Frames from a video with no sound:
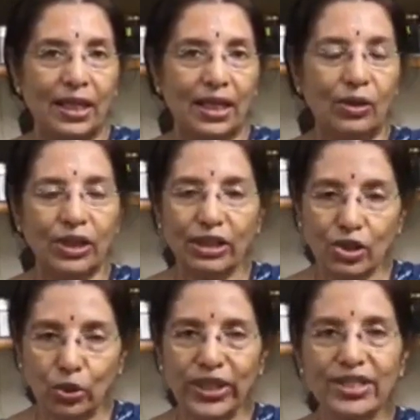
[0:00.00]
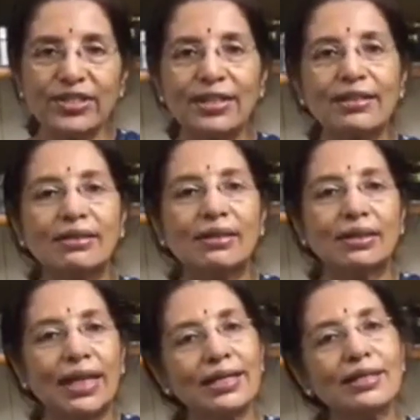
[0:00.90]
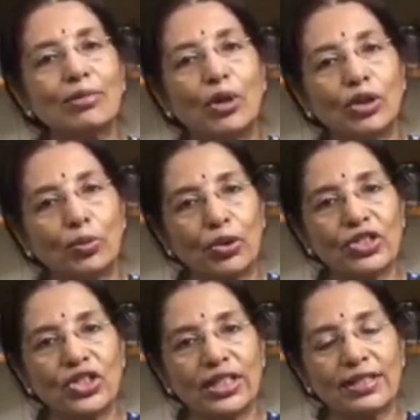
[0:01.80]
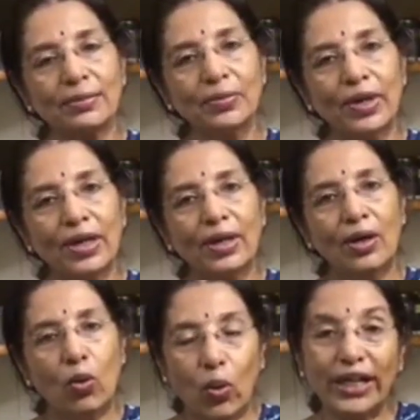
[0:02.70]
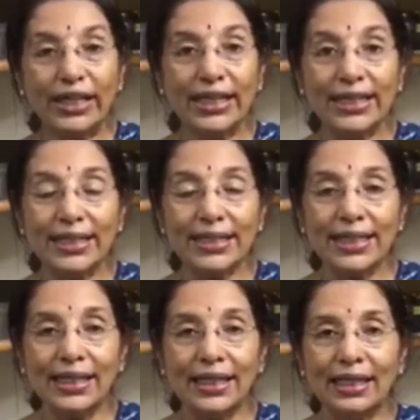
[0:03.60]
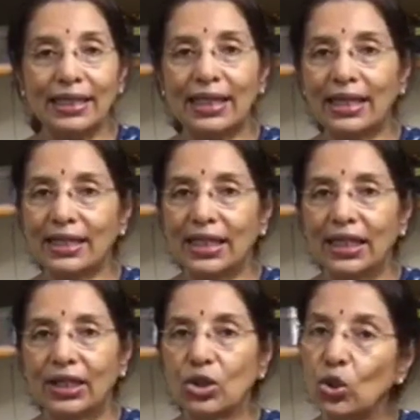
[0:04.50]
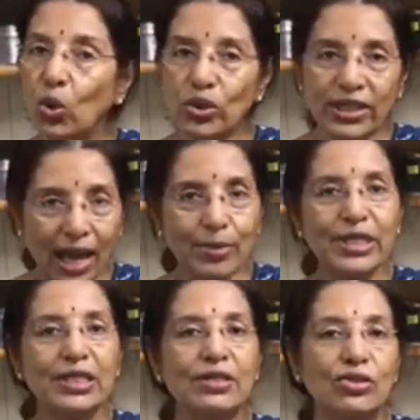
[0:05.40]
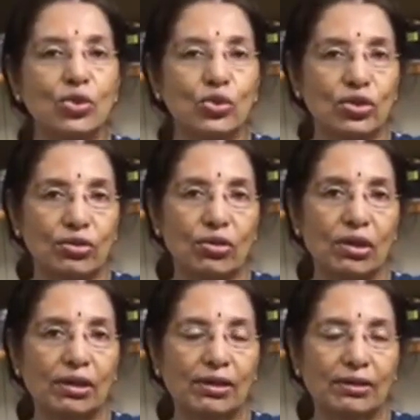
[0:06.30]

Now there are two interesting things about the Poricha rasam. One is that no tamarind is used at all.